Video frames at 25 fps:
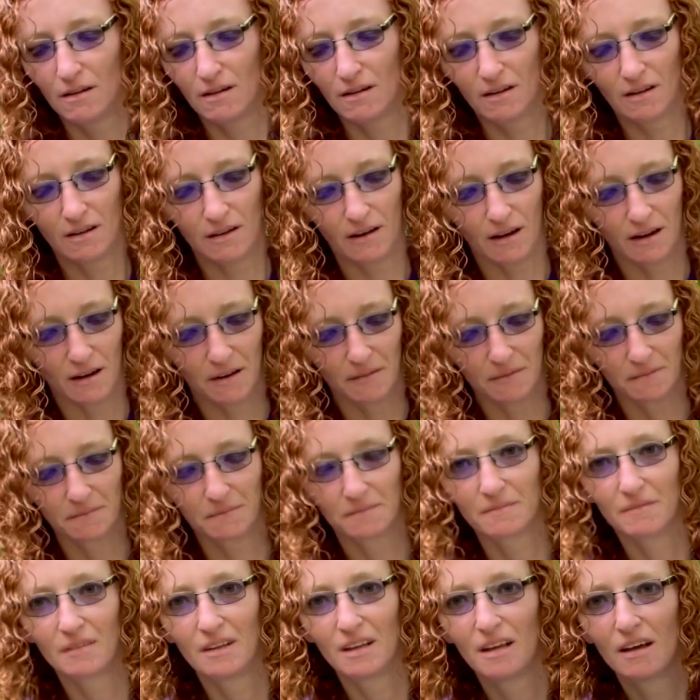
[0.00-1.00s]
Yeah.
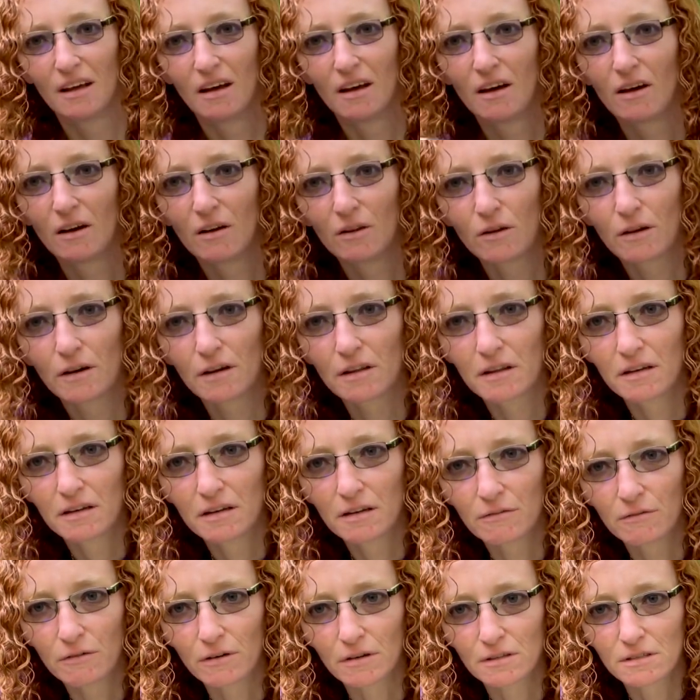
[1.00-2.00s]
Look at the
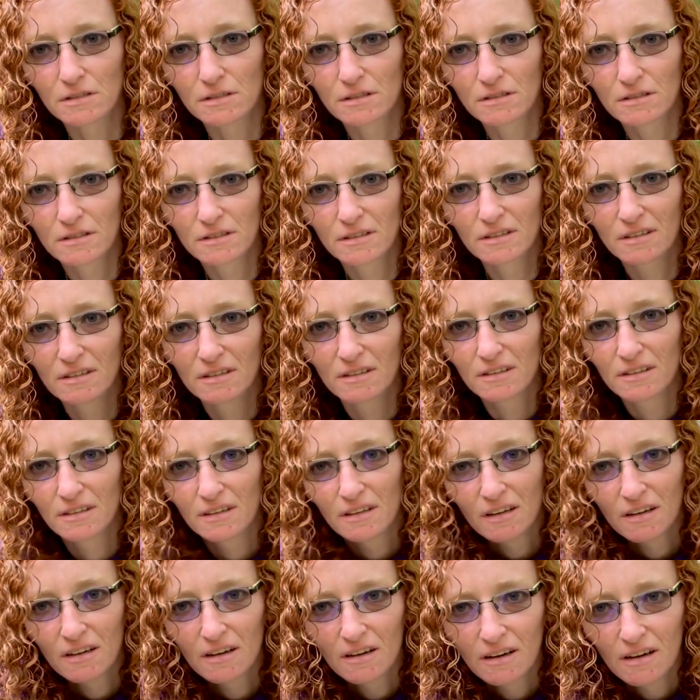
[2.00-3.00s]
difference.
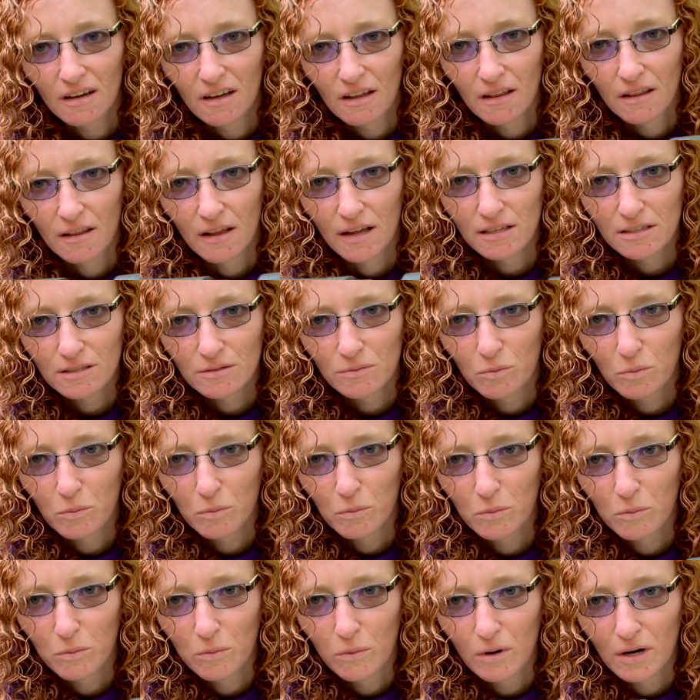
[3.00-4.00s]
That's
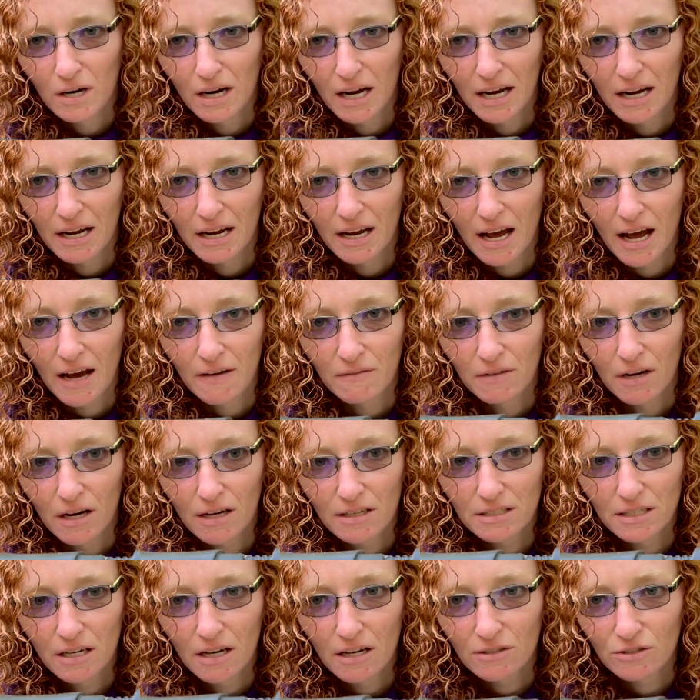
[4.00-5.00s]
what I have not
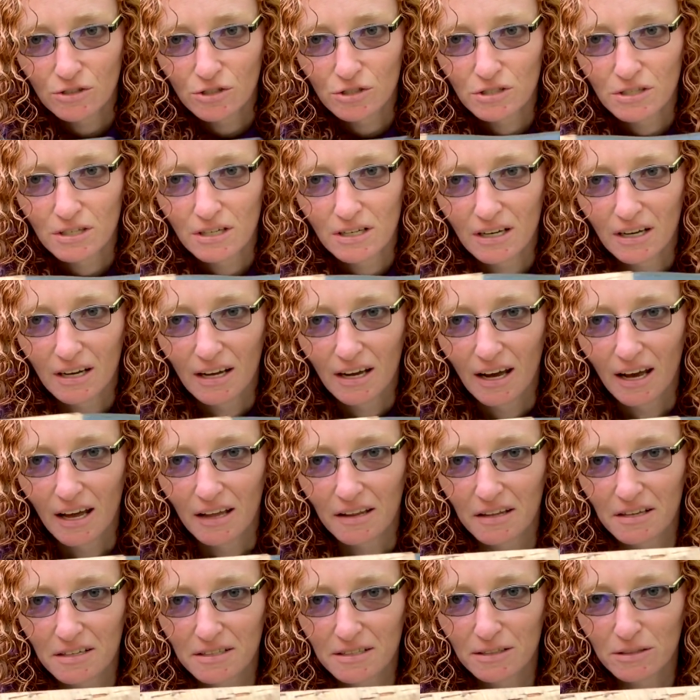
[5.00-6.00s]
touched, and
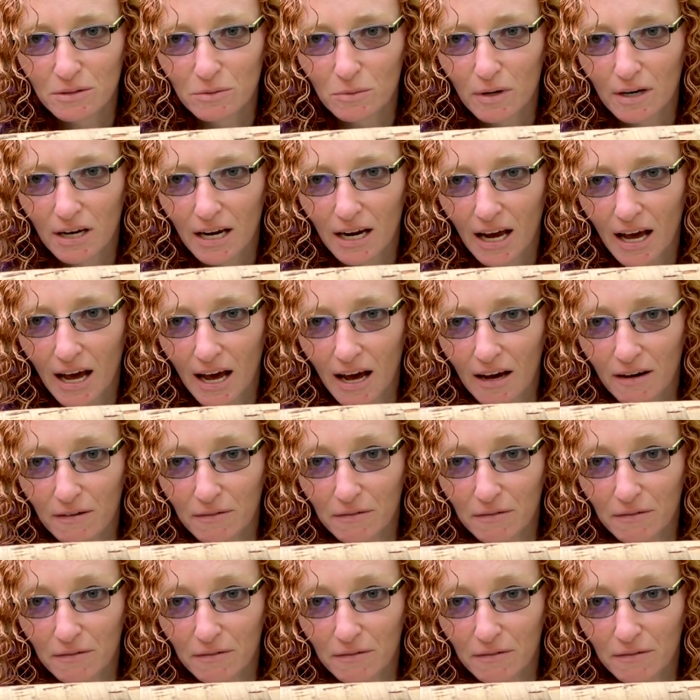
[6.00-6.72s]
this is what I have.